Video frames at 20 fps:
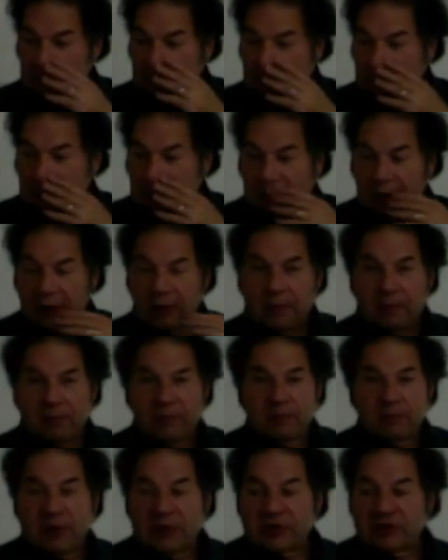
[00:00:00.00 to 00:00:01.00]
A
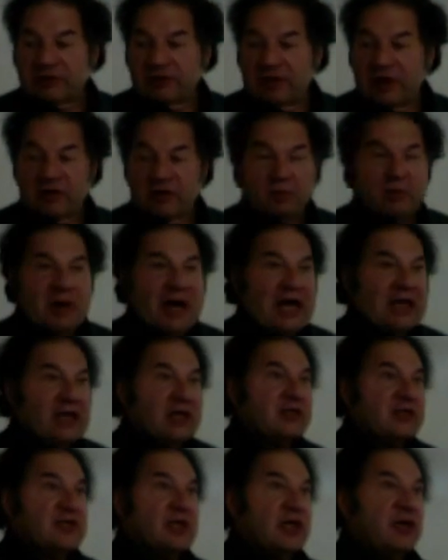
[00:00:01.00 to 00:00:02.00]
bunch of other palettes
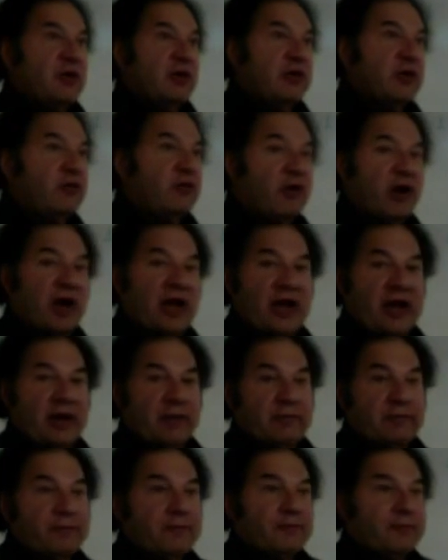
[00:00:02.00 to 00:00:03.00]
that you could try out.
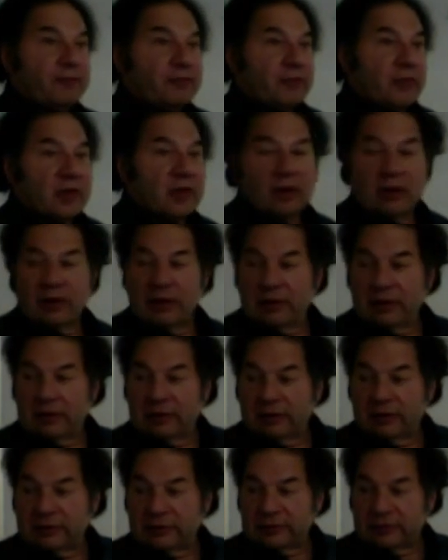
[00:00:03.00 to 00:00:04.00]

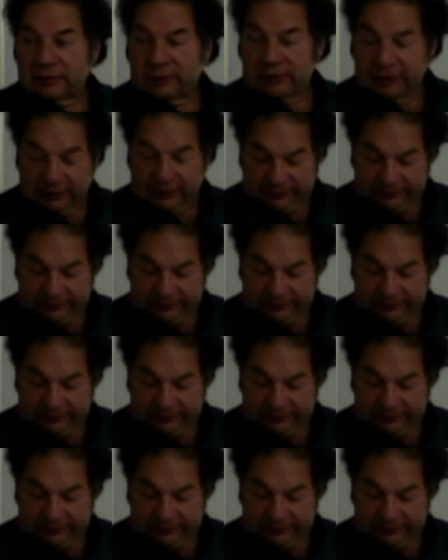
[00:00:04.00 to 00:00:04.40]
All right?